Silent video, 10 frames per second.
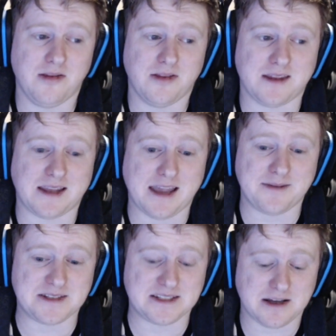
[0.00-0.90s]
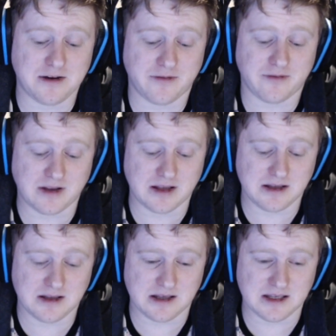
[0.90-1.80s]
game itself
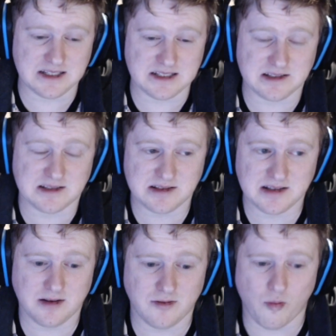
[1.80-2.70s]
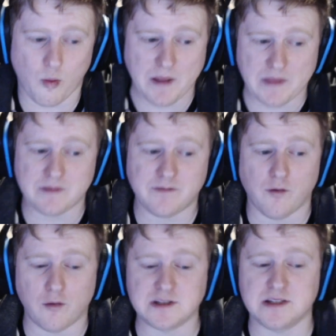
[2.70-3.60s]
is one that
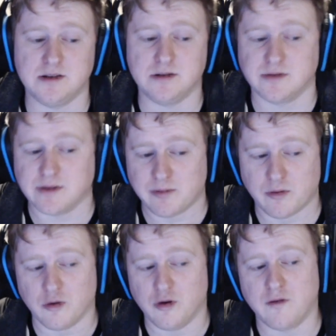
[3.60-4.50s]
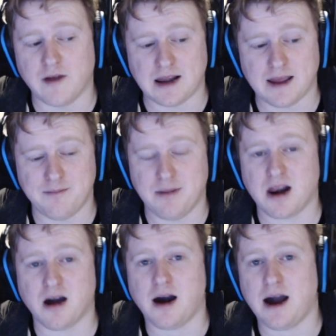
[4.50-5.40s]
forces you to improve and get
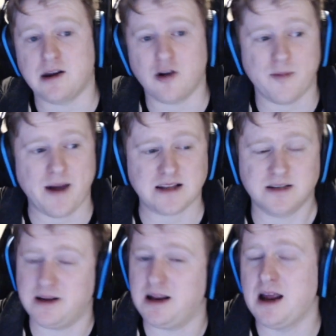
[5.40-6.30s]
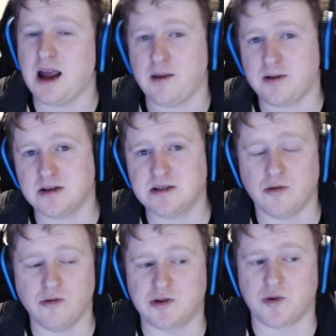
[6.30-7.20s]
better and go back to it. And because all
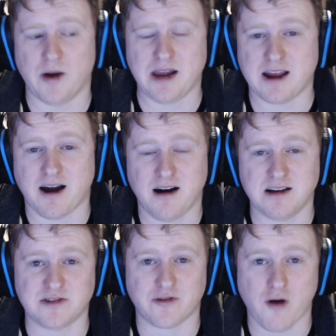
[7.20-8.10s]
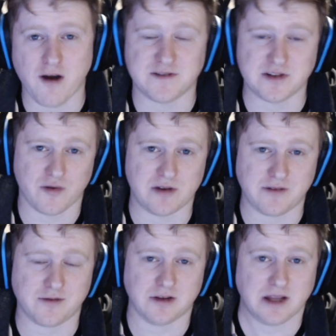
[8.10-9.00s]
the 20 cars drive so
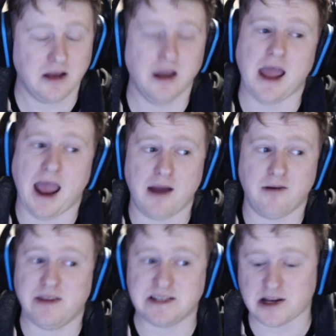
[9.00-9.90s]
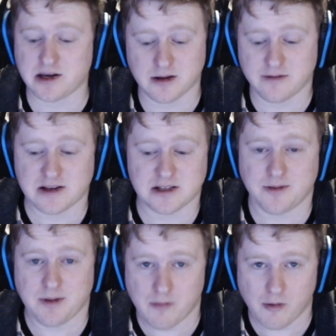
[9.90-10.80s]
differently, and there's going to eventually
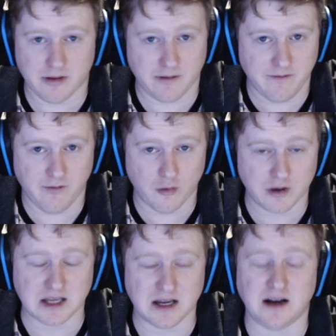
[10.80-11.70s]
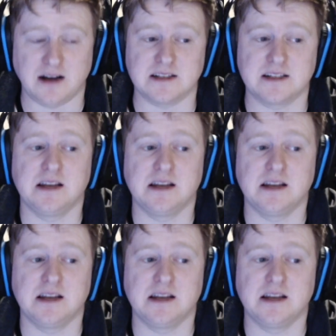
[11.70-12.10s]
be more than 40 cars,